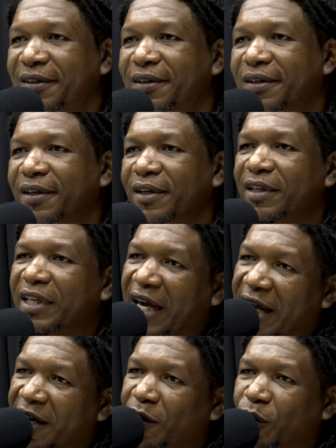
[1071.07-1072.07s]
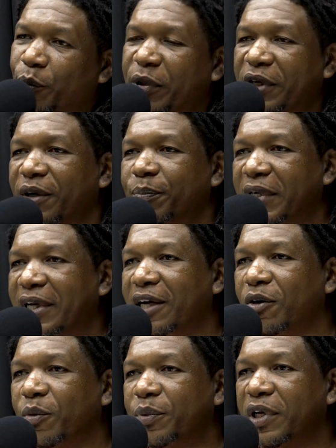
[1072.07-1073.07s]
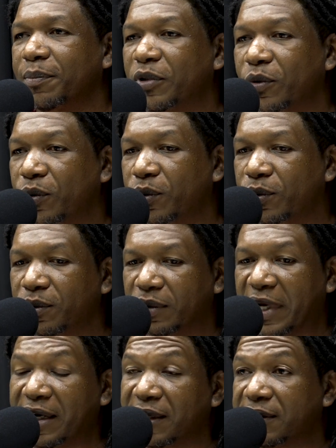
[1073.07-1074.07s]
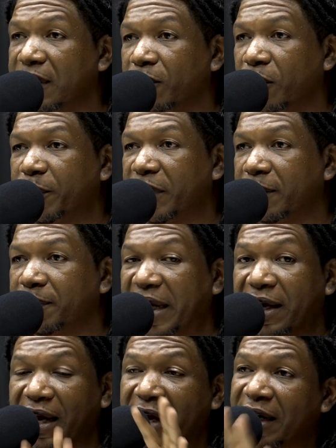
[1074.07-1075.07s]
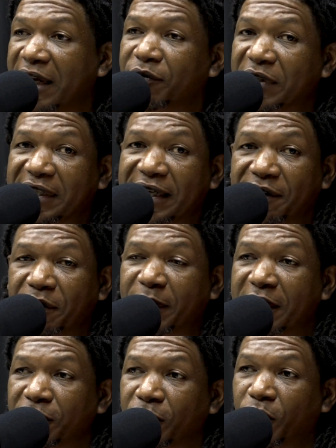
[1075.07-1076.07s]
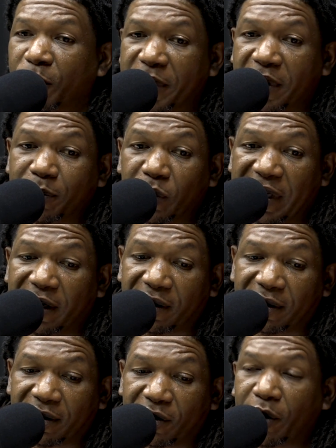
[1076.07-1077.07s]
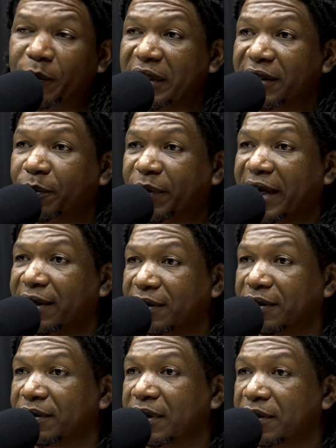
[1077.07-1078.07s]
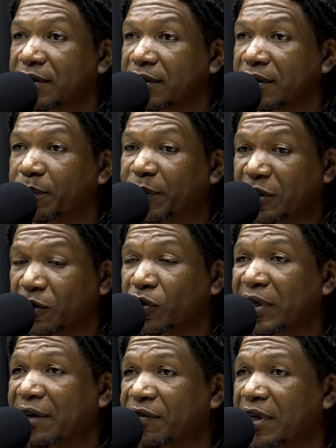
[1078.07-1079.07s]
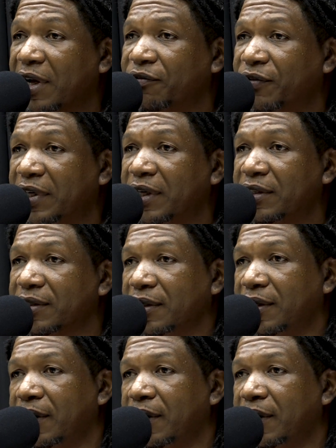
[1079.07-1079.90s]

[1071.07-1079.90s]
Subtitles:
But you got to open up. You got to open up to who. I'm not saying open up. I'm not even saying everybody should open up to their committed partner, but you should have a confidant.